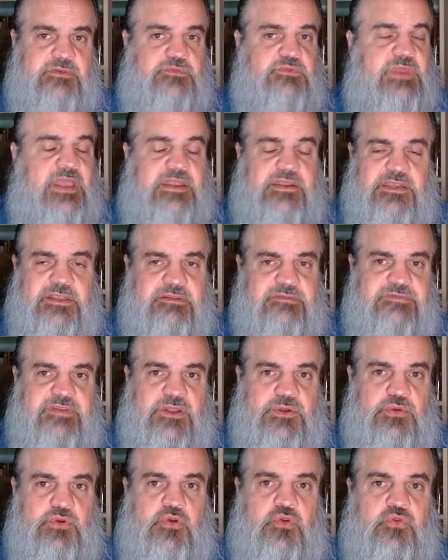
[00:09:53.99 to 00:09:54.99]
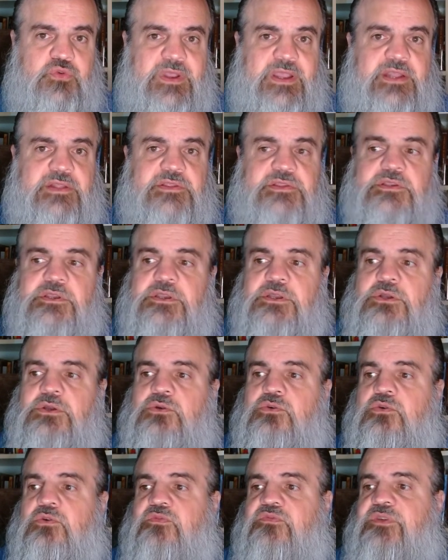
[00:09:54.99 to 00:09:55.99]
of ending federal grants
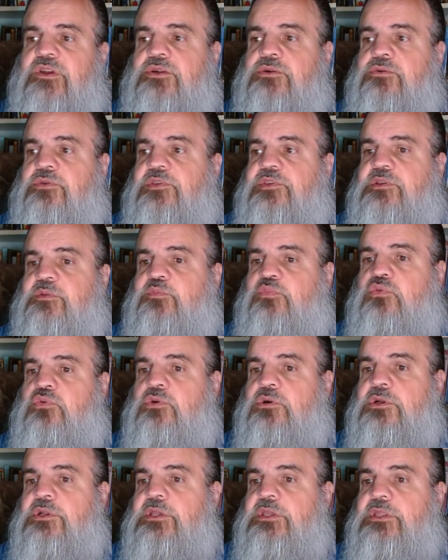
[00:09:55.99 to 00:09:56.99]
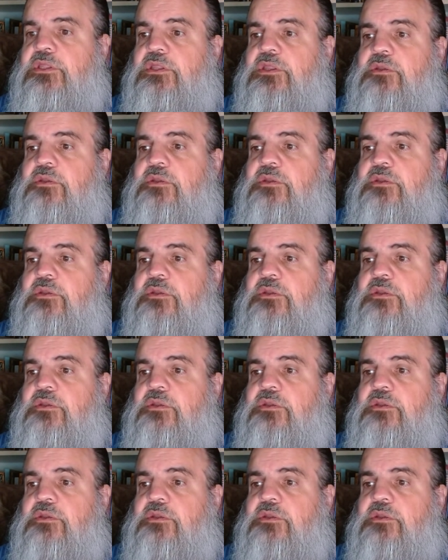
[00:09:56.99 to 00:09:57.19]
or federal support